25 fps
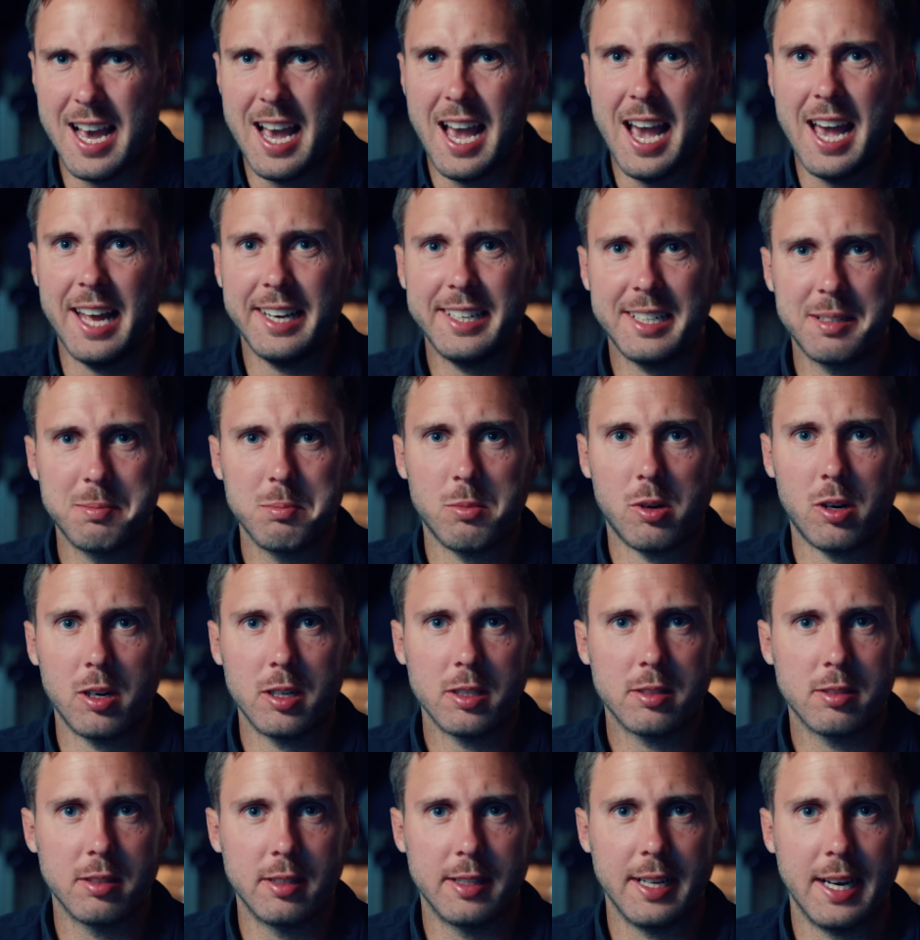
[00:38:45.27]
adding more
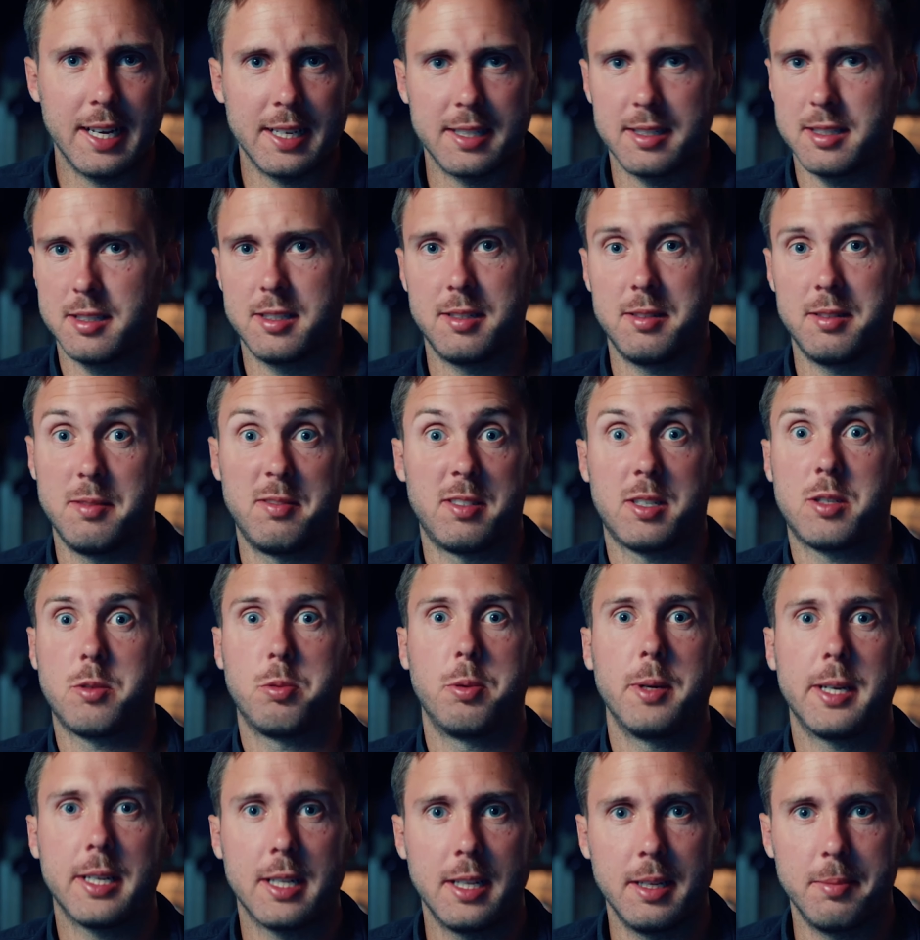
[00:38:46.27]
to that
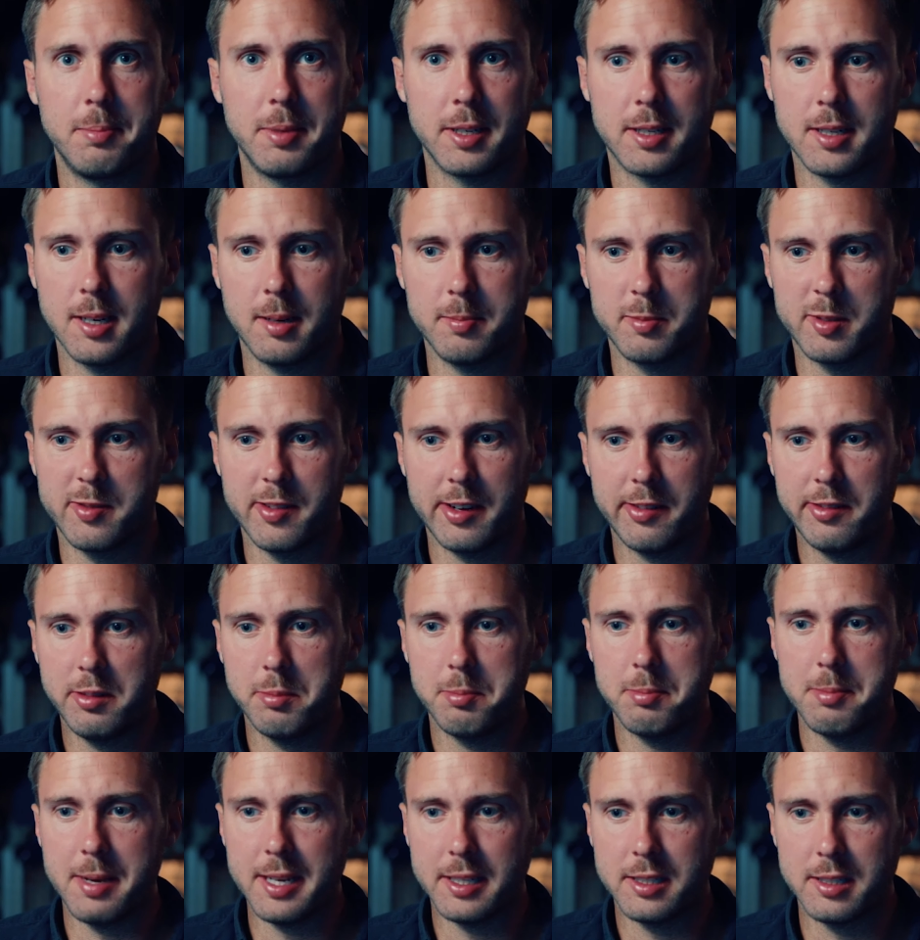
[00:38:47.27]
quickly becomes very
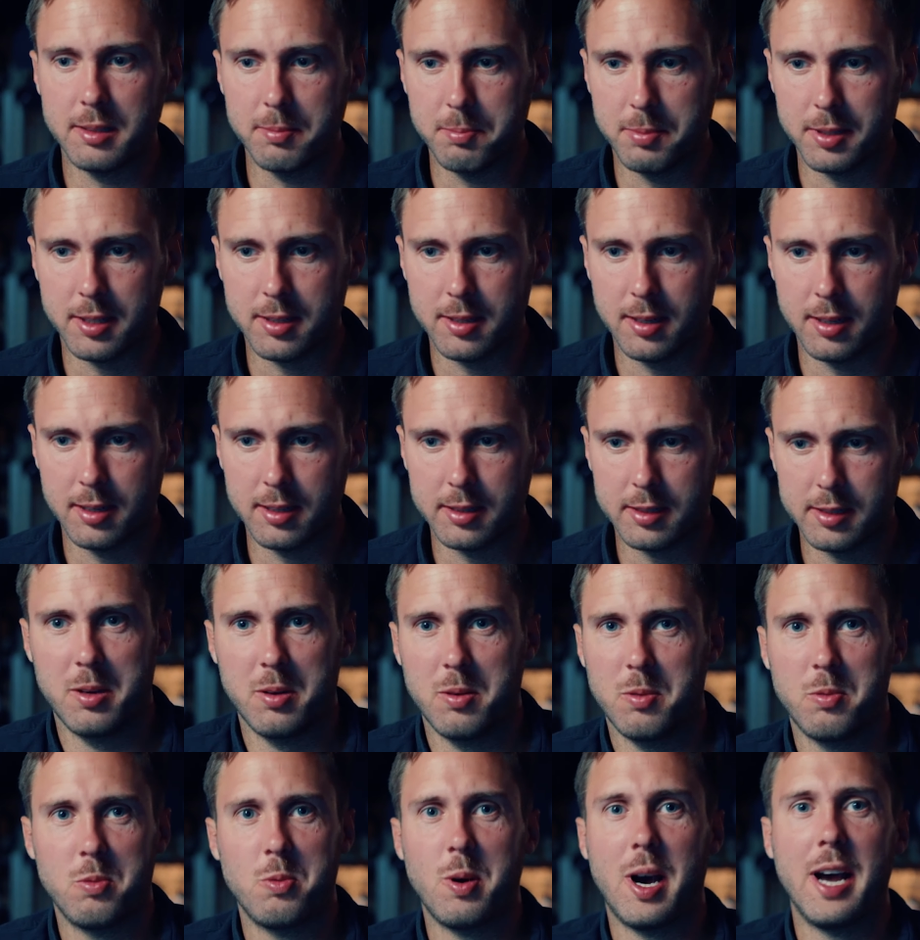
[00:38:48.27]
messy, because
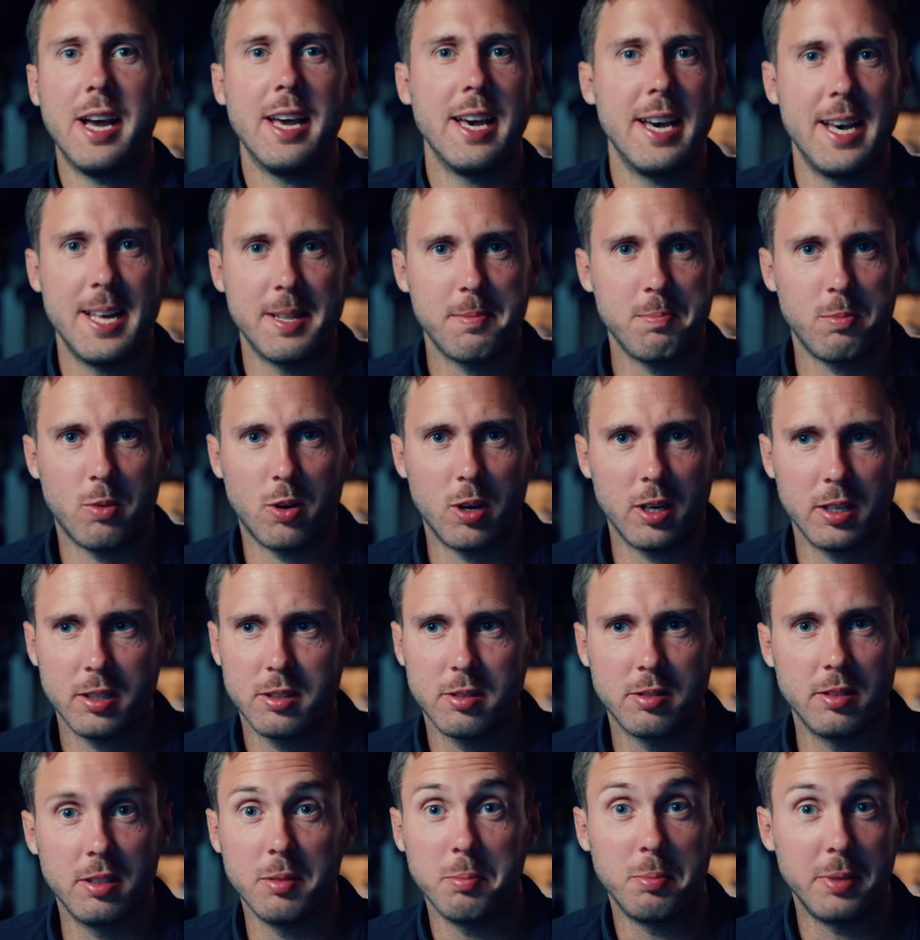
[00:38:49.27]
why add more
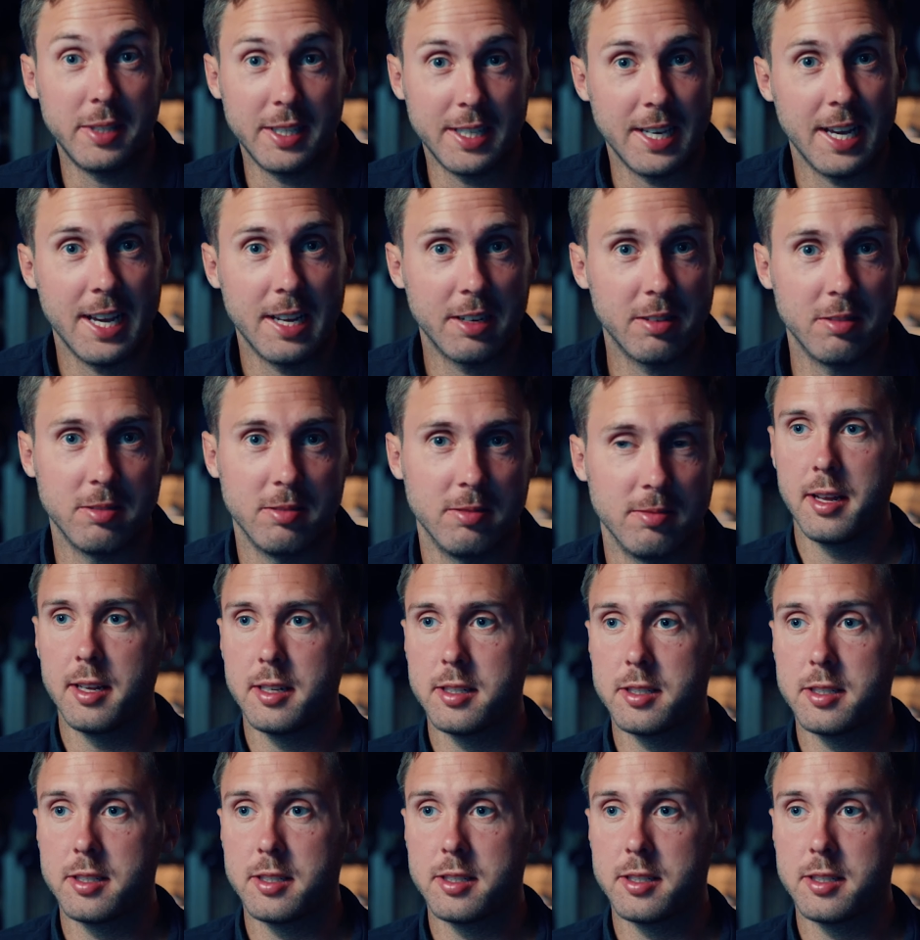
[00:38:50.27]
to the piano?